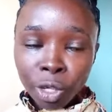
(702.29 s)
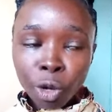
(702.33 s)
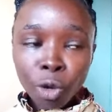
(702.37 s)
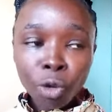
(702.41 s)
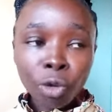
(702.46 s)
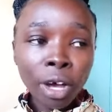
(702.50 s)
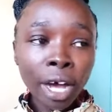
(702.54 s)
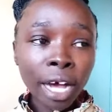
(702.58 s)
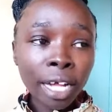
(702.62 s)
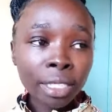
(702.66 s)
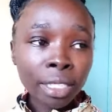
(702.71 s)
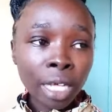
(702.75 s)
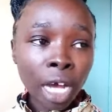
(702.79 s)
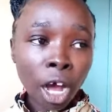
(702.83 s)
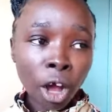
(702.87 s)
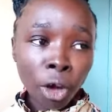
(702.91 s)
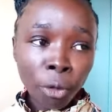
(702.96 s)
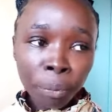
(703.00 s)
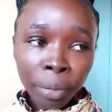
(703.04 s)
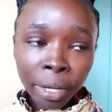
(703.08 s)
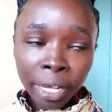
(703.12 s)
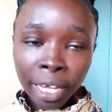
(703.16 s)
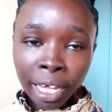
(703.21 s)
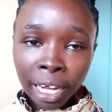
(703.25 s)
Look at how
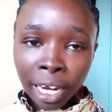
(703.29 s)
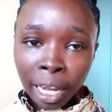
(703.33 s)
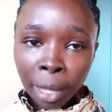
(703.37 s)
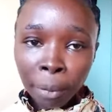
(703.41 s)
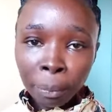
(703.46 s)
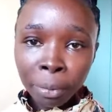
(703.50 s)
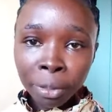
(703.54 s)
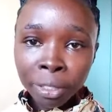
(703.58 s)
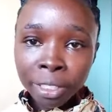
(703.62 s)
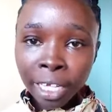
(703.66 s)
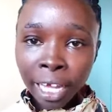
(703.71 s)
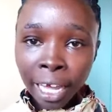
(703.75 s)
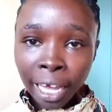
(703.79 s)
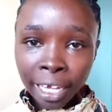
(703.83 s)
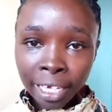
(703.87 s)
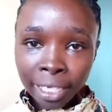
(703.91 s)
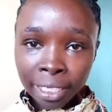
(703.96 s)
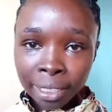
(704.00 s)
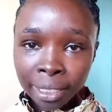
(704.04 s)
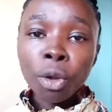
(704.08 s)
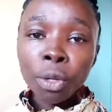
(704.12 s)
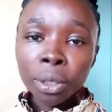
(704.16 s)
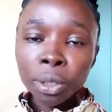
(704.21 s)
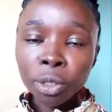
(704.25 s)
Michele Ponte
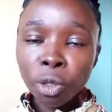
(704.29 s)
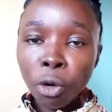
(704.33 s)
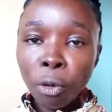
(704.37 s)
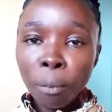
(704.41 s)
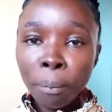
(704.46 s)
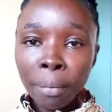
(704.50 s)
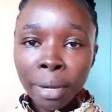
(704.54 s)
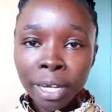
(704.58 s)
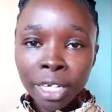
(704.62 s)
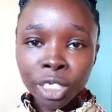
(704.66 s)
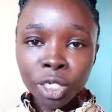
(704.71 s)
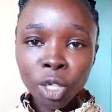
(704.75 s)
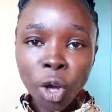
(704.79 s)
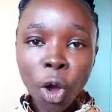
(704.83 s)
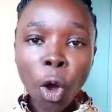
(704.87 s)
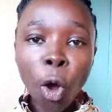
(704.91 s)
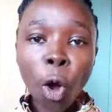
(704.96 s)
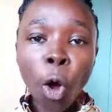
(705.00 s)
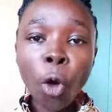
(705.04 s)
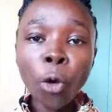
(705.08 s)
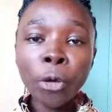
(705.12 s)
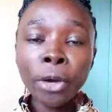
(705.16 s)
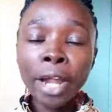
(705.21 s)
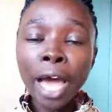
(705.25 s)
is. Always comment
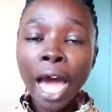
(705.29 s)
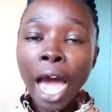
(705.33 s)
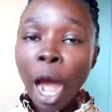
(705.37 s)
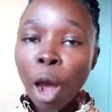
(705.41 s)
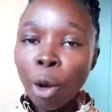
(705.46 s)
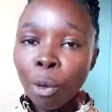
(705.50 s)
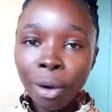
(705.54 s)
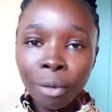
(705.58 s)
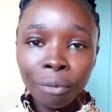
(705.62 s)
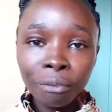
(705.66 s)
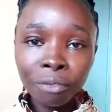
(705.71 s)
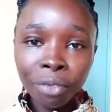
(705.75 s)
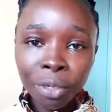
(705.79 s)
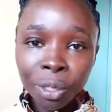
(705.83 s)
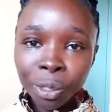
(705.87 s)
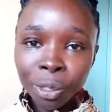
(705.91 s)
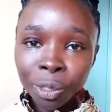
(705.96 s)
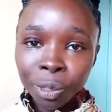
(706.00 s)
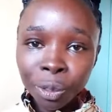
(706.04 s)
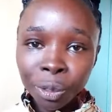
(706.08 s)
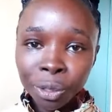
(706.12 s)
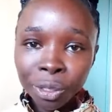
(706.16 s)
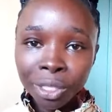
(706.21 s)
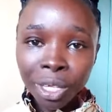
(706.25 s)
on our
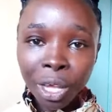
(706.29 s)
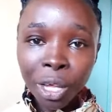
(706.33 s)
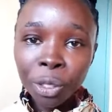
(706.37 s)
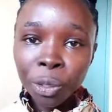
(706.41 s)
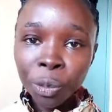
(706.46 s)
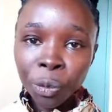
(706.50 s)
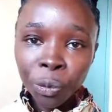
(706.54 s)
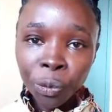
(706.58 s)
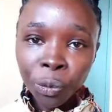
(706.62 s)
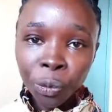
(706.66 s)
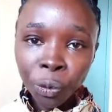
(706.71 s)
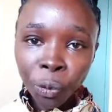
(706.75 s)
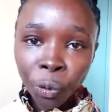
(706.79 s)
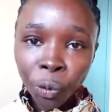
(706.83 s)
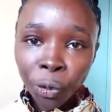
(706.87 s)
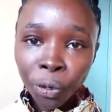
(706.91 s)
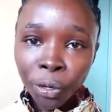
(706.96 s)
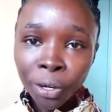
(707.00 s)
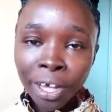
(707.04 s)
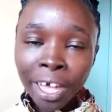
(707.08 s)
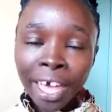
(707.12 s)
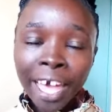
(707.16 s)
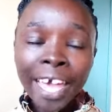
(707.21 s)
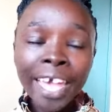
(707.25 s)
videos. You know,
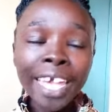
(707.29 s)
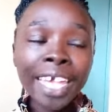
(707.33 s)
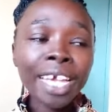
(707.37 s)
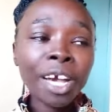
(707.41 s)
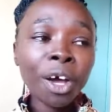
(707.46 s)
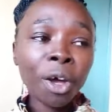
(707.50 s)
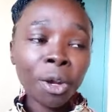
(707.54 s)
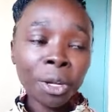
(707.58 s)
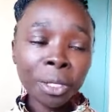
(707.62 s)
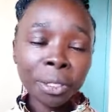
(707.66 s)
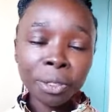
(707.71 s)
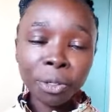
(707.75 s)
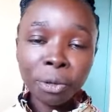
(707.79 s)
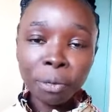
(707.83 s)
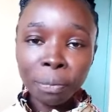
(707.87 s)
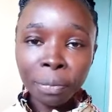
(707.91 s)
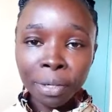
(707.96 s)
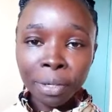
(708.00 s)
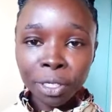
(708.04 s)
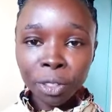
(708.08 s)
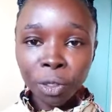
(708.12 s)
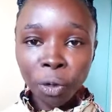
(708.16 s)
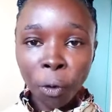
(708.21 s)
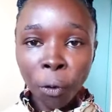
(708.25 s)
he always
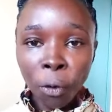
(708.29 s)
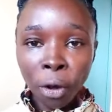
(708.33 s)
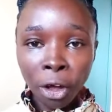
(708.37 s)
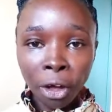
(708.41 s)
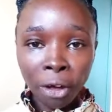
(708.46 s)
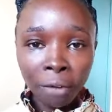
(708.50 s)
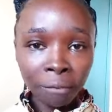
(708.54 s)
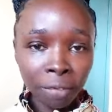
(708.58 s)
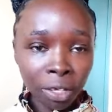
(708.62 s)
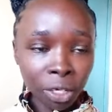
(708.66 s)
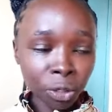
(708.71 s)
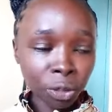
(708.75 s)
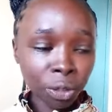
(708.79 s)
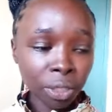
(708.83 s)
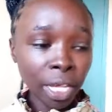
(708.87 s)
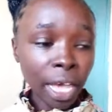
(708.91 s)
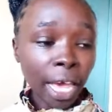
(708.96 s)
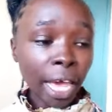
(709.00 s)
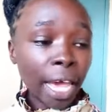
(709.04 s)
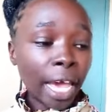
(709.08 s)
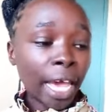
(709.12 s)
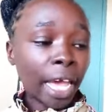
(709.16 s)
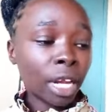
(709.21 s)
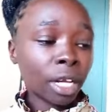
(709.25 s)
comment on our videos,
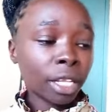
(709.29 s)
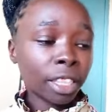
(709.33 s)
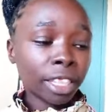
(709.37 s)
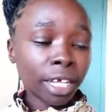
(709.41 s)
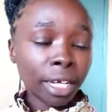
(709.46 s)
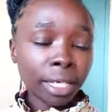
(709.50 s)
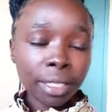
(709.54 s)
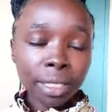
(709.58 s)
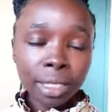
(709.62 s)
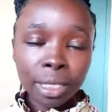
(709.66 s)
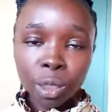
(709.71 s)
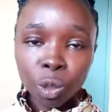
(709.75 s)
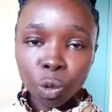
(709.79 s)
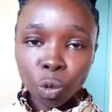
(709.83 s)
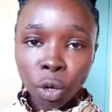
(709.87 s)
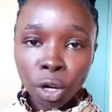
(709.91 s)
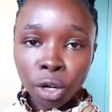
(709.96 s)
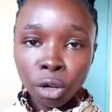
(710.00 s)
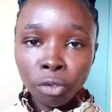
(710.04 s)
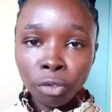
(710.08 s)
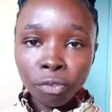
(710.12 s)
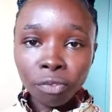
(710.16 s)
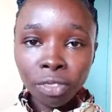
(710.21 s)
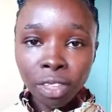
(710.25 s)
and that's
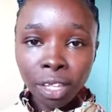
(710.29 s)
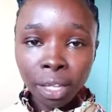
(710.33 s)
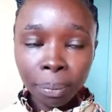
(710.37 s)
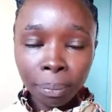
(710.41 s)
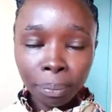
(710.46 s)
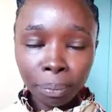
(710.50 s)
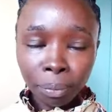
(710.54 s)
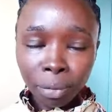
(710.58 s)
one of the